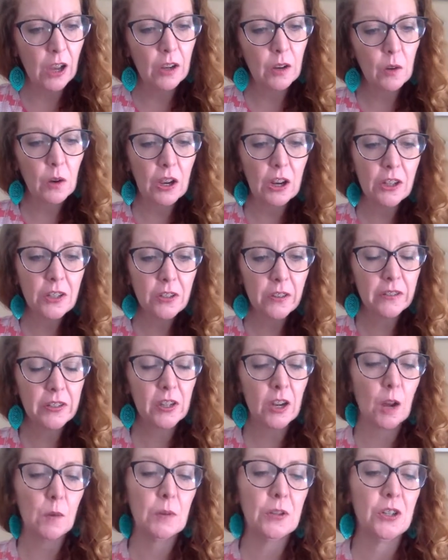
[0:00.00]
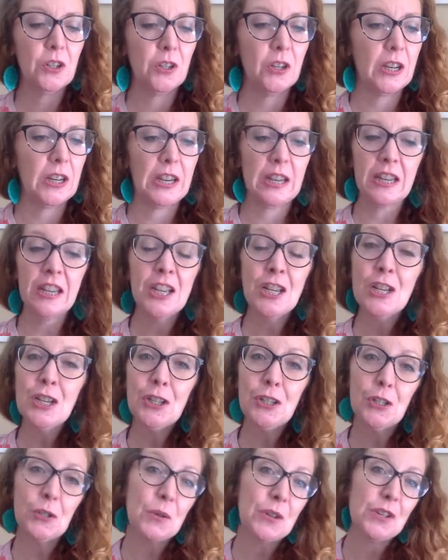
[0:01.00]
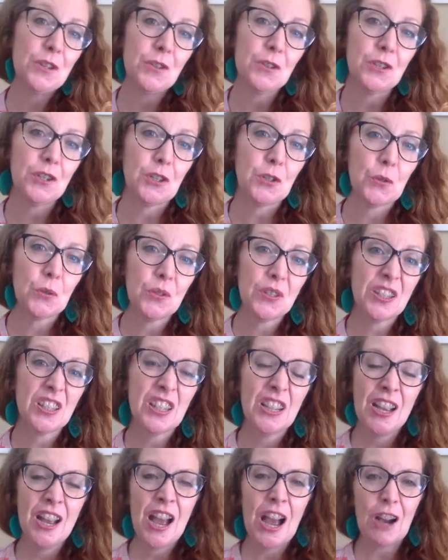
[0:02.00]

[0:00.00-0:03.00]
It also gives an opportunity to introduce